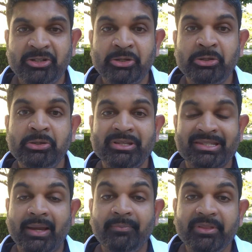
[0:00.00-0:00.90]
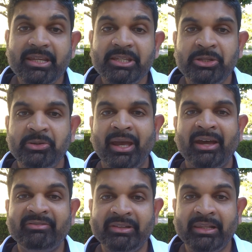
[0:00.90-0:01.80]
to something you
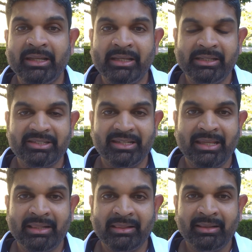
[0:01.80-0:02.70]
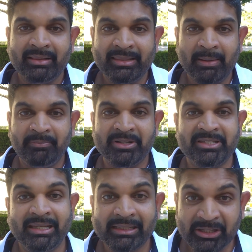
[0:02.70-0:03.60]
have learned in that
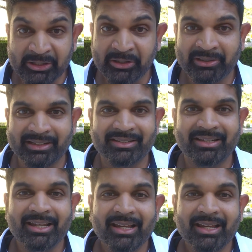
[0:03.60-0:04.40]
particular unit.